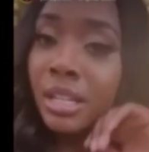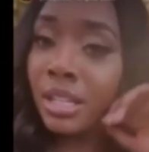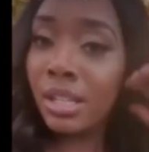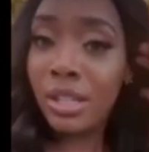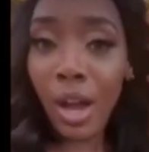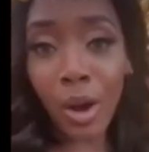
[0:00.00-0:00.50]

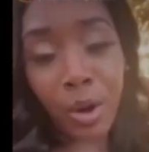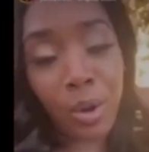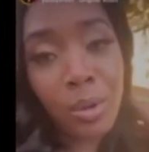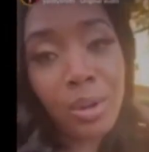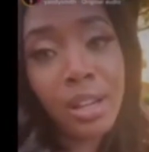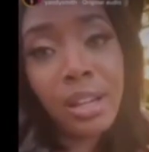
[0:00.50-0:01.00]

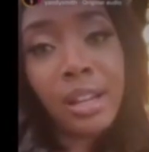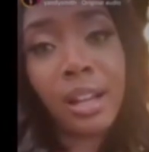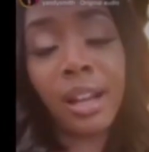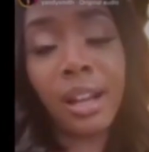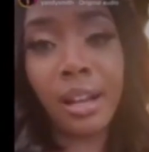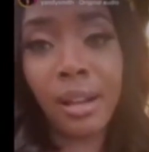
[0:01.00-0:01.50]
so
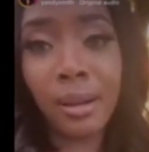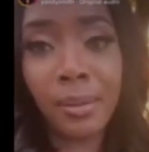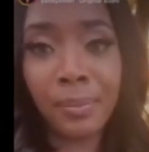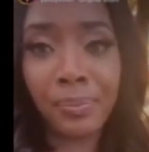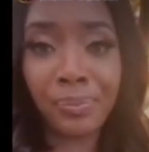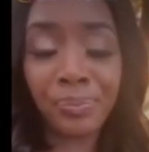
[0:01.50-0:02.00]

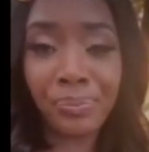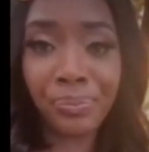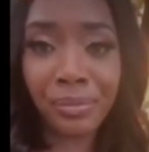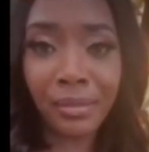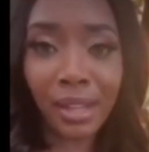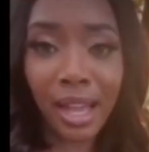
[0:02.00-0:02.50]
um,
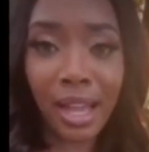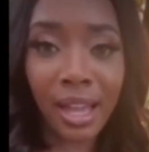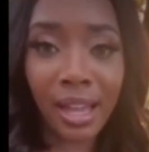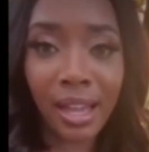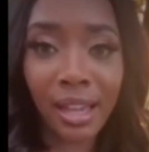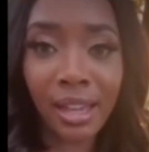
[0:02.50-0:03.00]

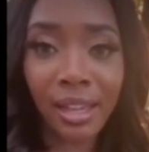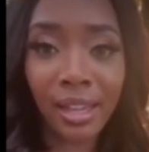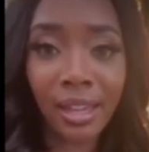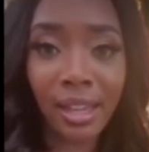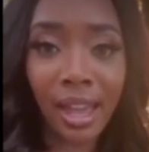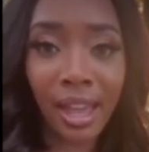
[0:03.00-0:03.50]
I
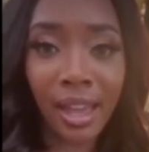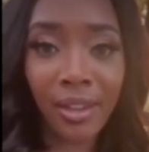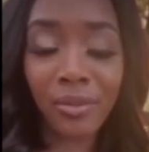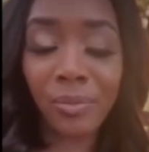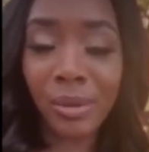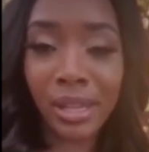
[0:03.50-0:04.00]
have
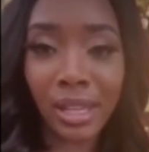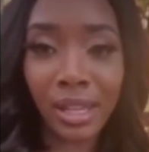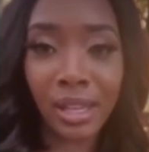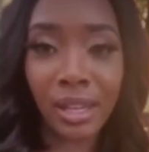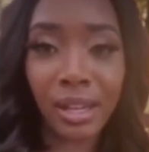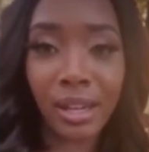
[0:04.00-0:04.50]

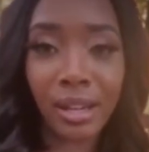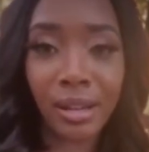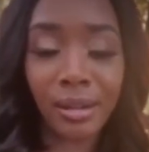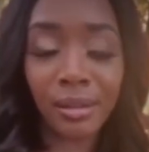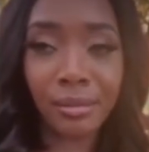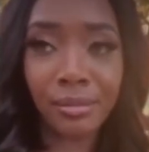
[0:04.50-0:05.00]
been
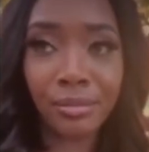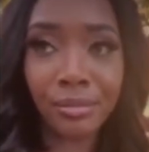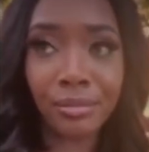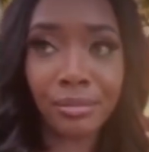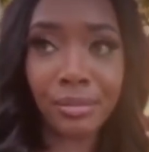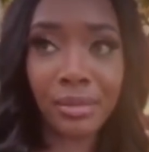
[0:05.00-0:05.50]
um,
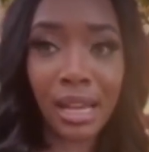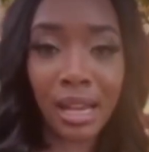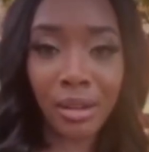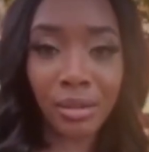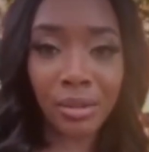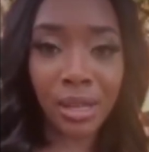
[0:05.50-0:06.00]

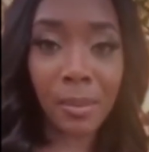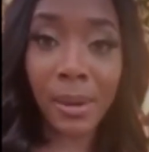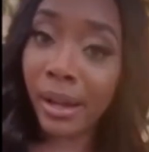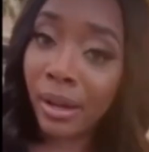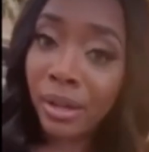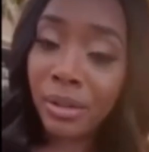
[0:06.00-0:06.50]
out and
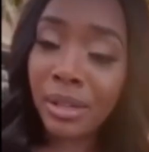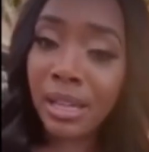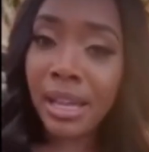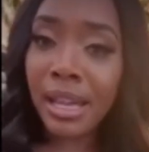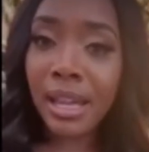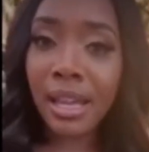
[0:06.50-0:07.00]
about
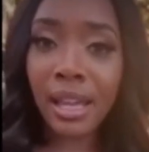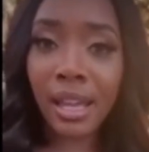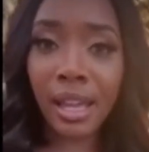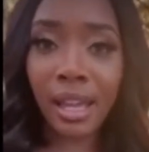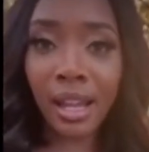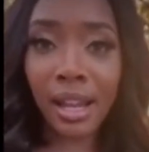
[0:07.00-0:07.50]

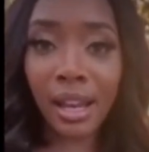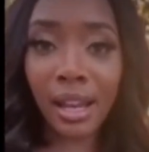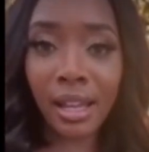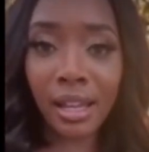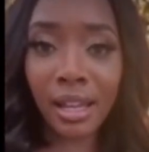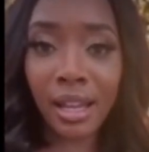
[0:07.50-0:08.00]
and
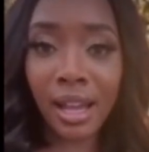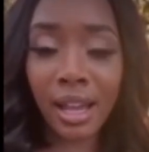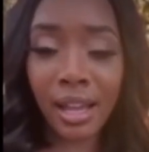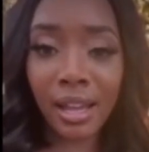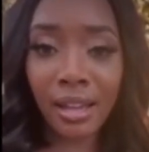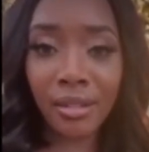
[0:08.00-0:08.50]

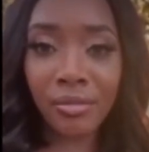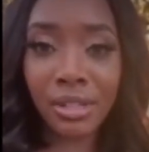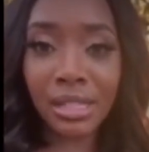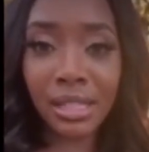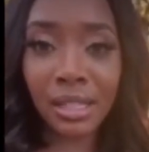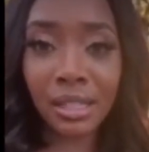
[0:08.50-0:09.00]
I
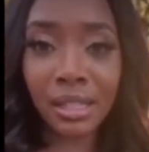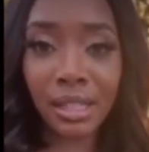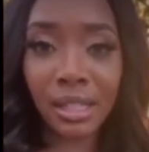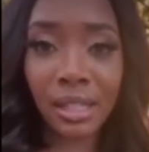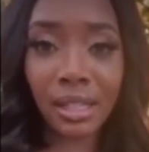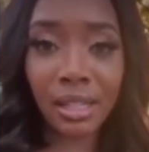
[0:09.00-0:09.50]

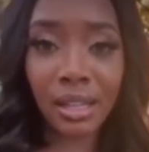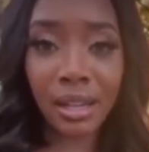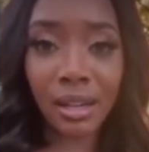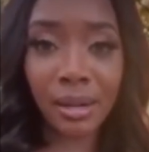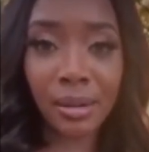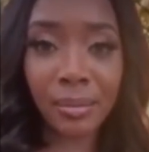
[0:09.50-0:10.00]
recently
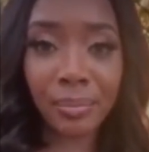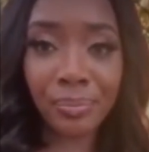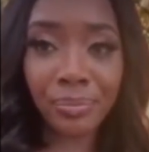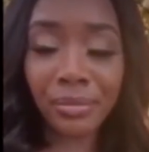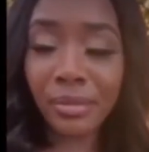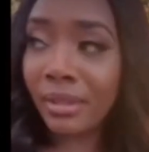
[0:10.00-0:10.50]
um,
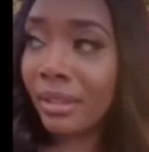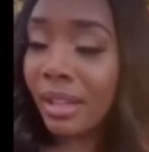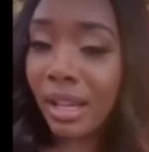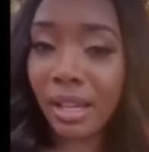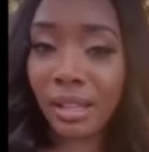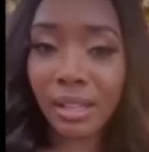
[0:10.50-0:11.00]
got.